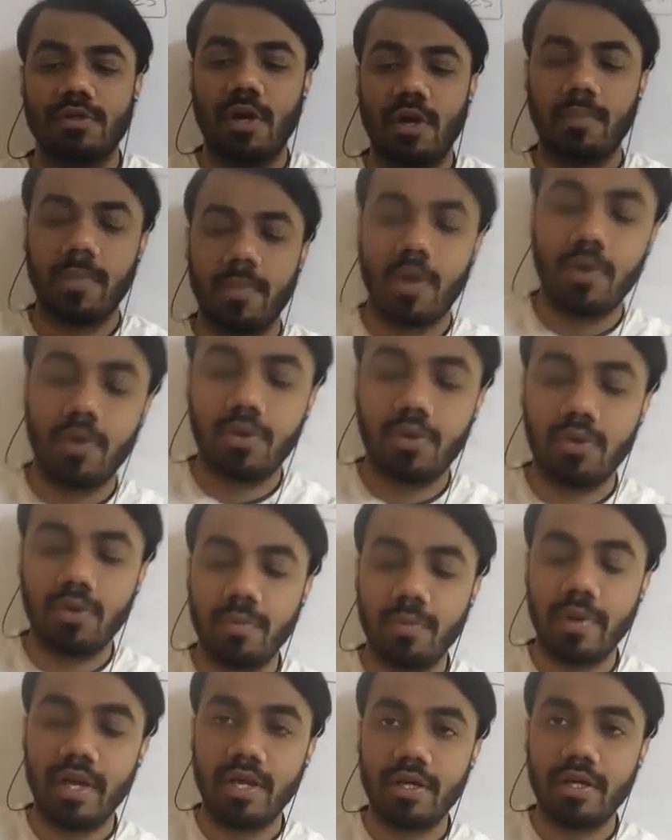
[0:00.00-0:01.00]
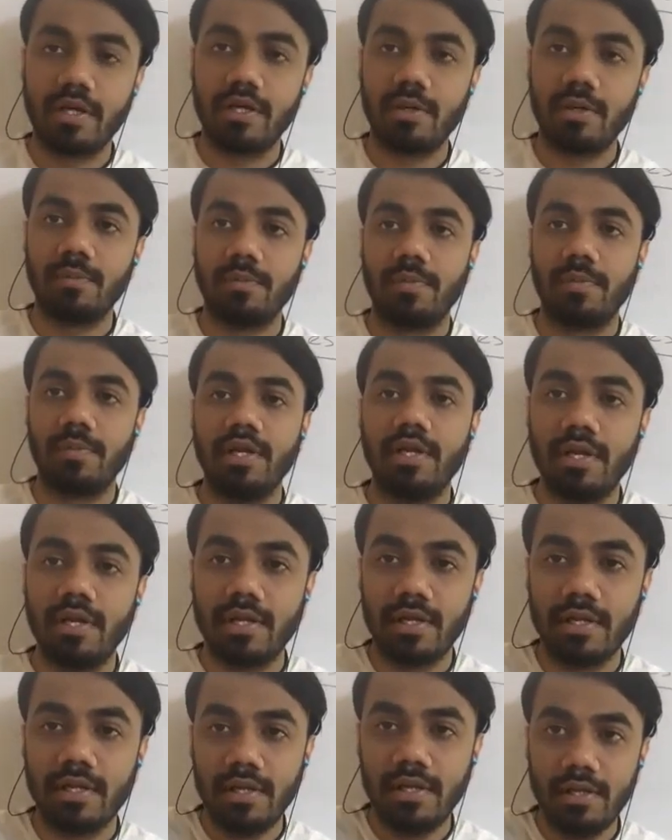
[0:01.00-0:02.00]
about to break
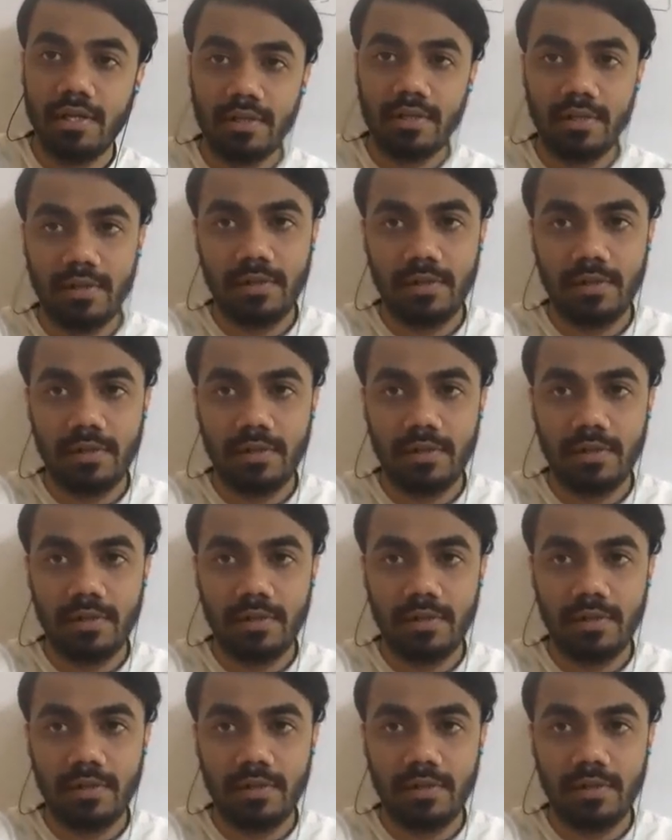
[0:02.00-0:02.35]
completely.